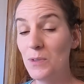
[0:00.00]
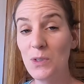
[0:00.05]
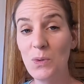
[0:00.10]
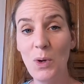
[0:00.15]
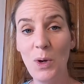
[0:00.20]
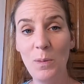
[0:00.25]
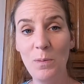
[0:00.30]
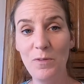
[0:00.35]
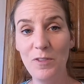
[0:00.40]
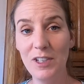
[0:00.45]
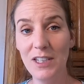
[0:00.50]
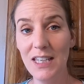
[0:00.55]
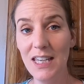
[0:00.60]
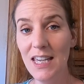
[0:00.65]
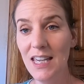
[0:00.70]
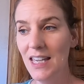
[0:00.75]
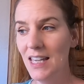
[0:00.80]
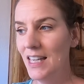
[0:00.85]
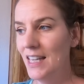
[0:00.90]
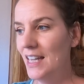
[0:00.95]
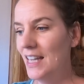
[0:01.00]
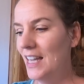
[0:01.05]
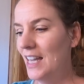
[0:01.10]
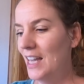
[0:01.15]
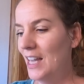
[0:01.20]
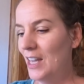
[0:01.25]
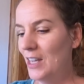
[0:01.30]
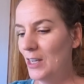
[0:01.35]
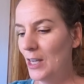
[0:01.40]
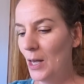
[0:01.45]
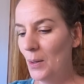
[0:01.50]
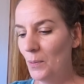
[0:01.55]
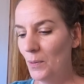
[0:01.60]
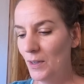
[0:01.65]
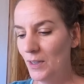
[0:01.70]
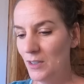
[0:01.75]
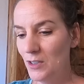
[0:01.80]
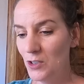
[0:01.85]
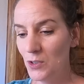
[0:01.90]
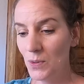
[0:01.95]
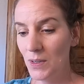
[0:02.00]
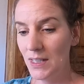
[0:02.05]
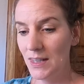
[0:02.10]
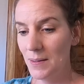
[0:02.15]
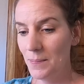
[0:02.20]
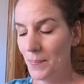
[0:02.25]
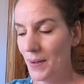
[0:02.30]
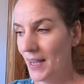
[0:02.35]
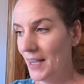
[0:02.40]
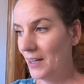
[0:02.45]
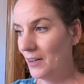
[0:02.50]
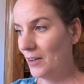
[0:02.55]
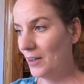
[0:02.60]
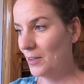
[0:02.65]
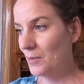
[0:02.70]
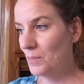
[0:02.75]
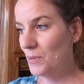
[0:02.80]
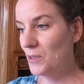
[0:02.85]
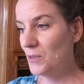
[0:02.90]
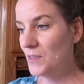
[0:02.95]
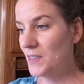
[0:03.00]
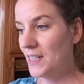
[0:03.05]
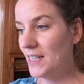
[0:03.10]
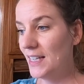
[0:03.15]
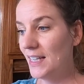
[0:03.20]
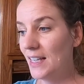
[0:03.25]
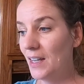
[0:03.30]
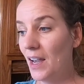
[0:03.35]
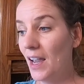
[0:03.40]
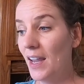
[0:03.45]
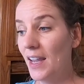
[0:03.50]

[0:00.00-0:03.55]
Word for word: So hopefully Y'all will enjoy the background music.